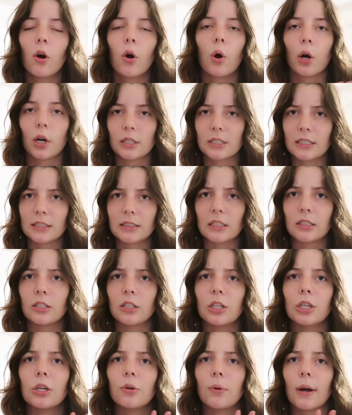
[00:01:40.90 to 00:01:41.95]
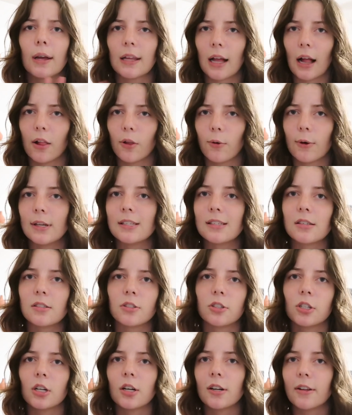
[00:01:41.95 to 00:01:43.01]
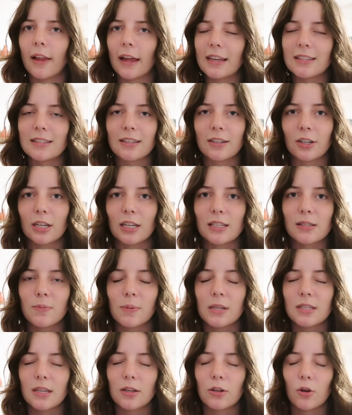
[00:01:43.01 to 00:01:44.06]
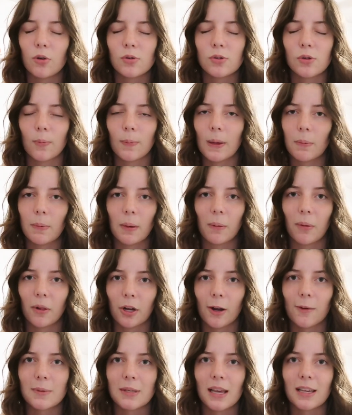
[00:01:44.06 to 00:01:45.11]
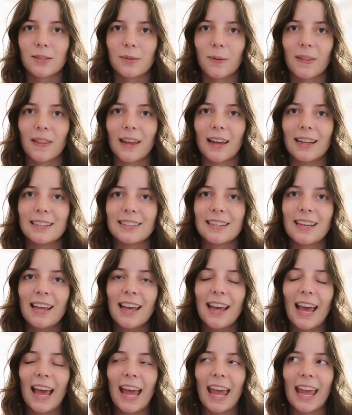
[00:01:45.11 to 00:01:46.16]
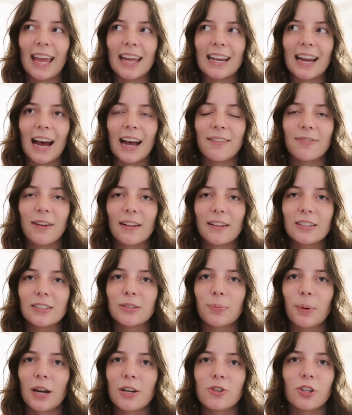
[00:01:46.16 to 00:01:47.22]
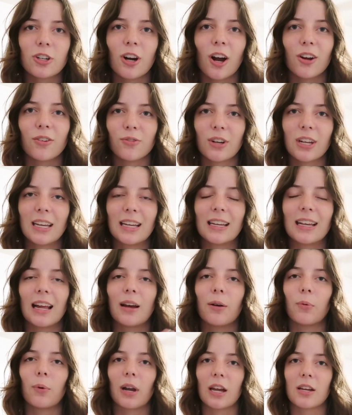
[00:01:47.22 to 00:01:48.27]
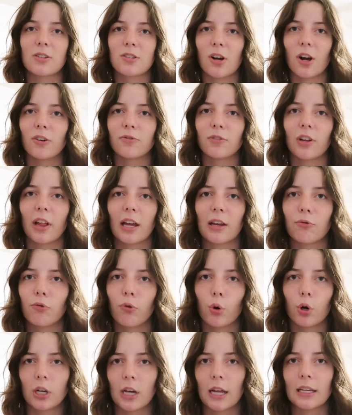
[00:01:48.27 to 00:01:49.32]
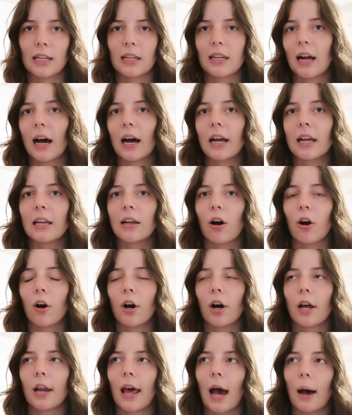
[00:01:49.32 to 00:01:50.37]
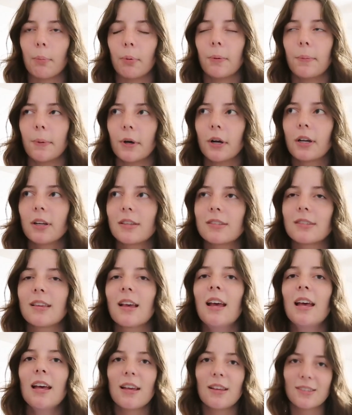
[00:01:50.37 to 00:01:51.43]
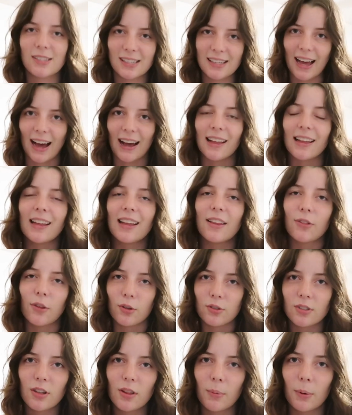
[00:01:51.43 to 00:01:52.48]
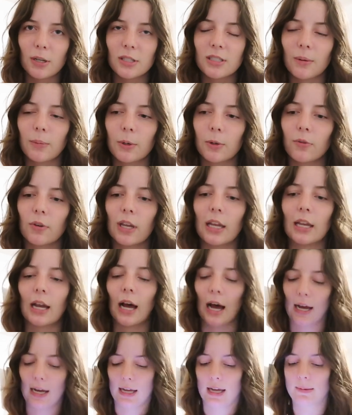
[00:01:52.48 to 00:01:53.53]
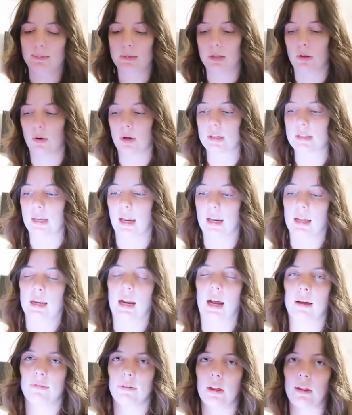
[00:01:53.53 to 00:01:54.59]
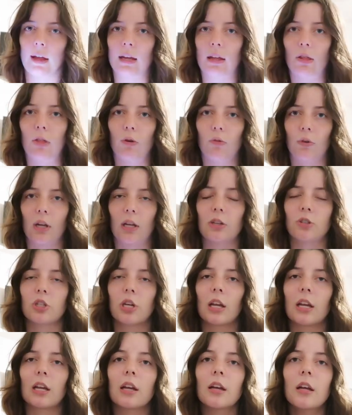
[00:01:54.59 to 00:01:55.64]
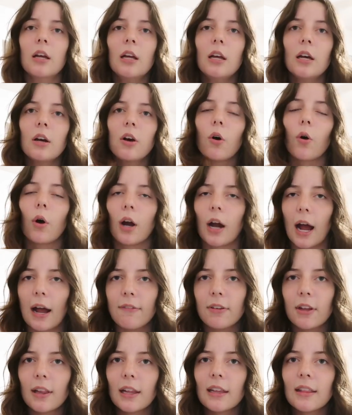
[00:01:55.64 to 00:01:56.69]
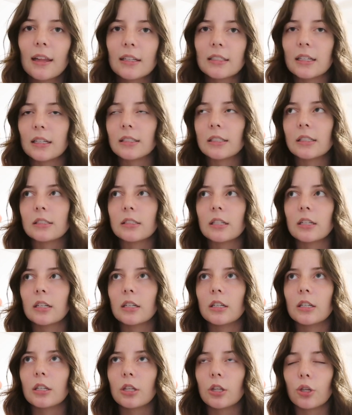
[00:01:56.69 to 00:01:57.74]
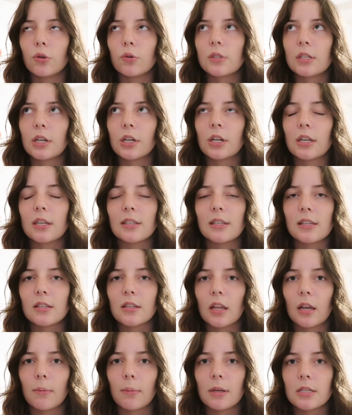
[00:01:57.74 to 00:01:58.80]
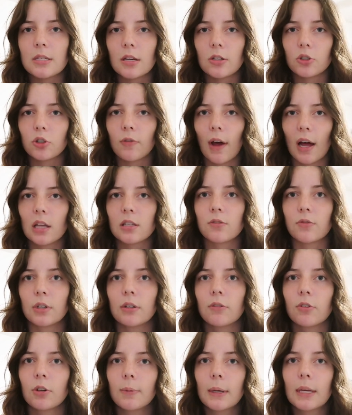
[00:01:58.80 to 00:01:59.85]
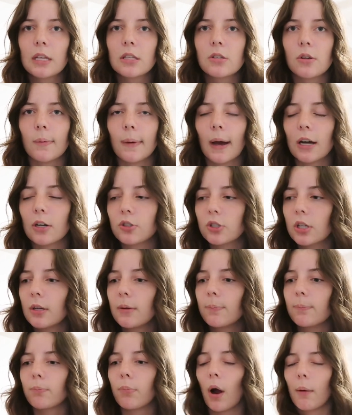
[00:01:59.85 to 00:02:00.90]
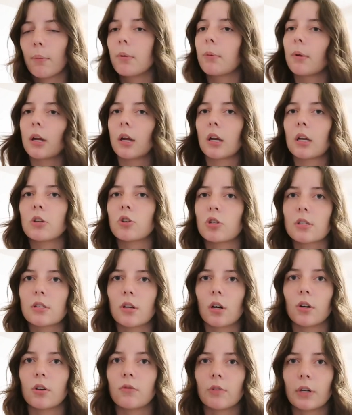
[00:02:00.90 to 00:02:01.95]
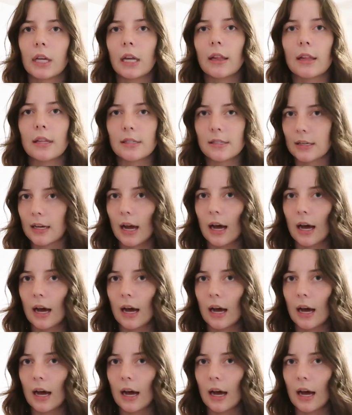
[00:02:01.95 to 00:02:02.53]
or Addicted to You and Calloway Sister like series, because I know so many people are obsessed with it. And I fell into pressure on reading it when I saw it for like $4.99 on Apple Books. So yeah, those are the books I'm gonna read. I am so excited. I feel like the Ricochet, or I feel like the Addicted to You series is gonna be such a fast read for me. So I'm actually probably gonna just start reading this